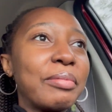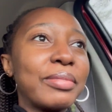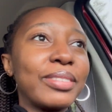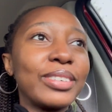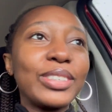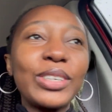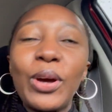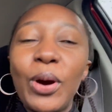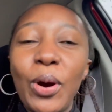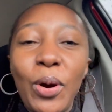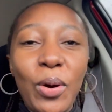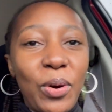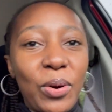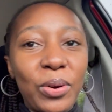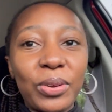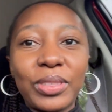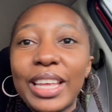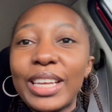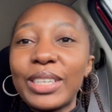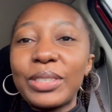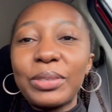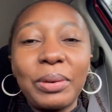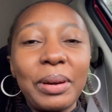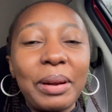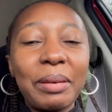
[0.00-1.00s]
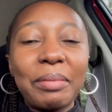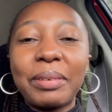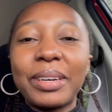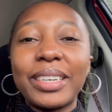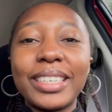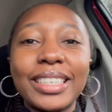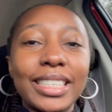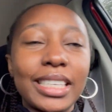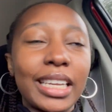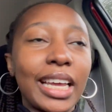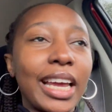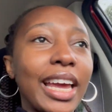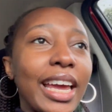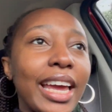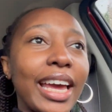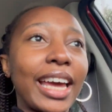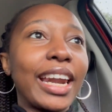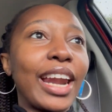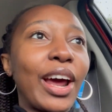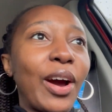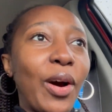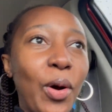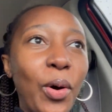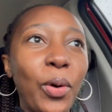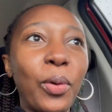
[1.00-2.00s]
No, that's all I want to say. And
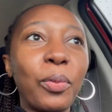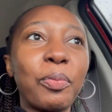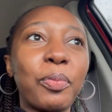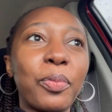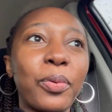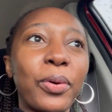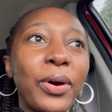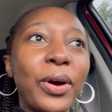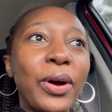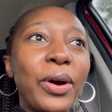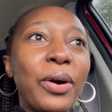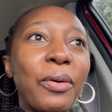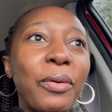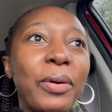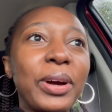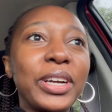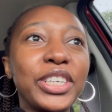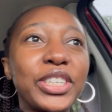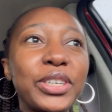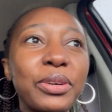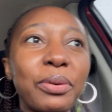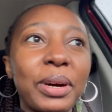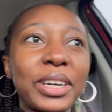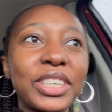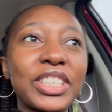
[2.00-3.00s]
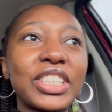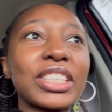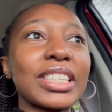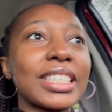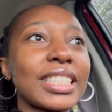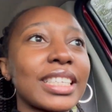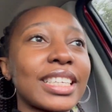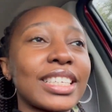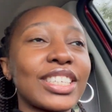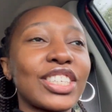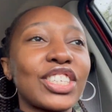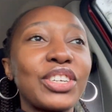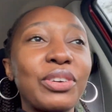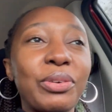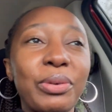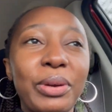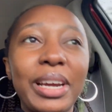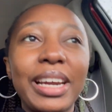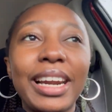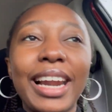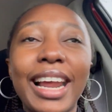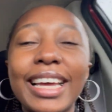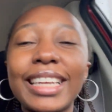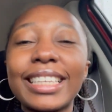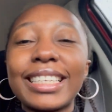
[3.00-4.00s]
I hope when she watches this, she
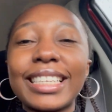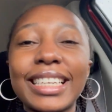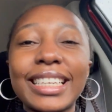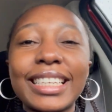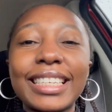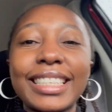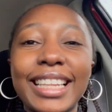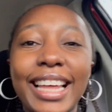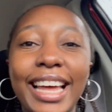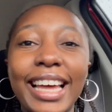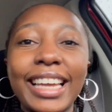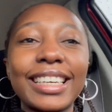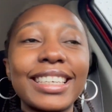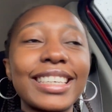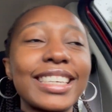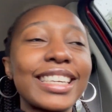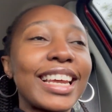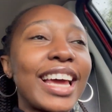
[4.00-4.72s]
realizes that